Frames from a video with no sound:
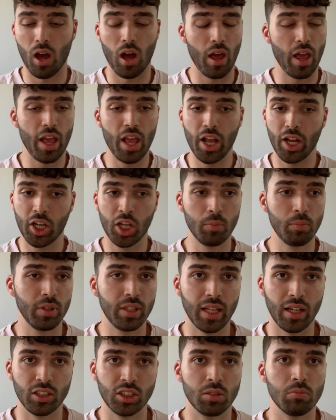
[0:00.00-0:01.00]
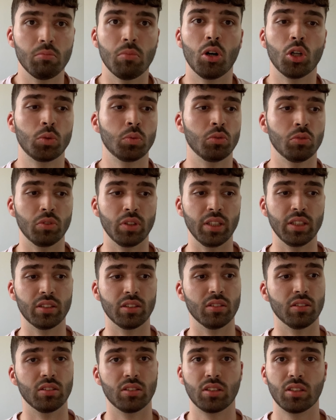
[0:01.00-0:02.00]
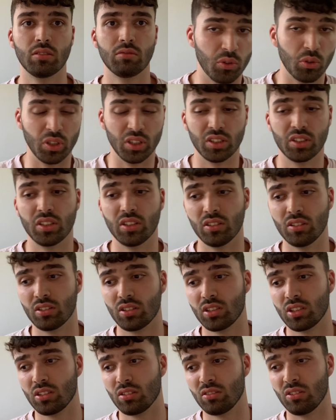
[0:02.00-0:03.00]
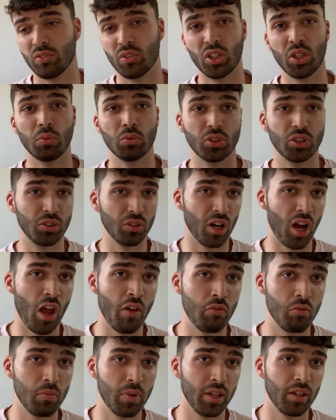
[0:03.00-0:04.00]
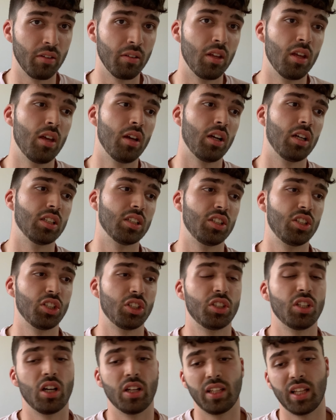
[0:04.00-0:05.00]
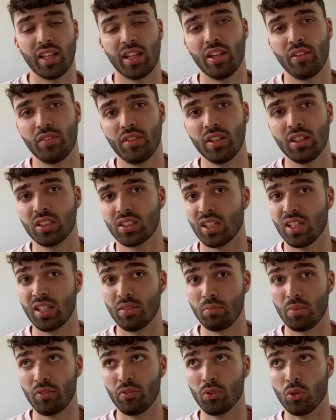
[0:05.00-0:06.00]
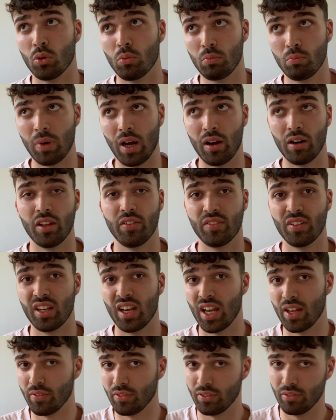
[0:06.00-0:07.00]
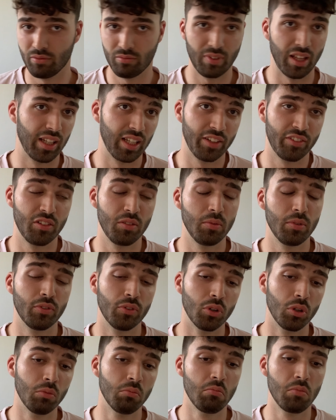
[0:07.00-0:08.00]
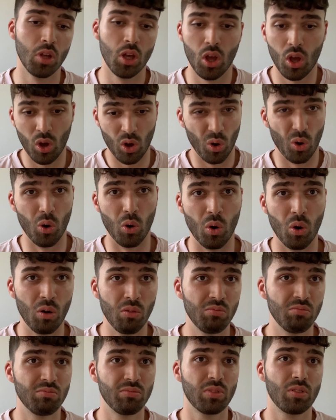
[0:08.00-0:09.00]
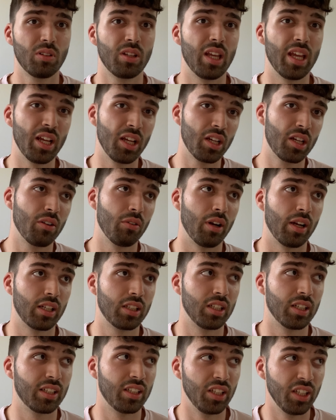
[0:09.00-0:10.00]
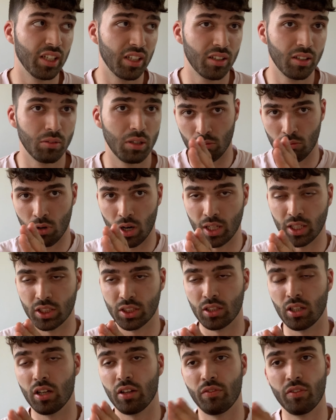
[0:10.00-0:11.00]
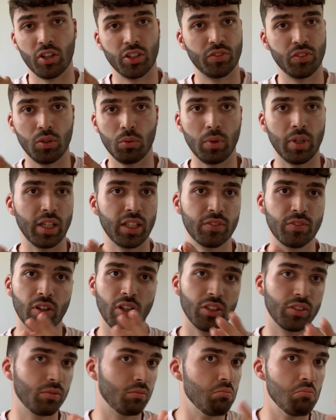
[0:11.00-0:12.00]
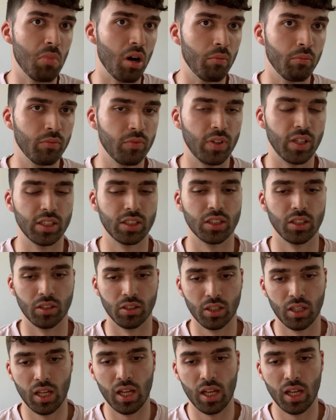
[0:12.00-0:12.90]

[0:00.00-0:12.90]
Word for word: It could be down to multiple reasons. For instance, the volume was too high for me because I just started deadlifting because I'm before powerlifting and deadlifted before. Or incorrect technique right at the start, first few weeks, first month, let's say.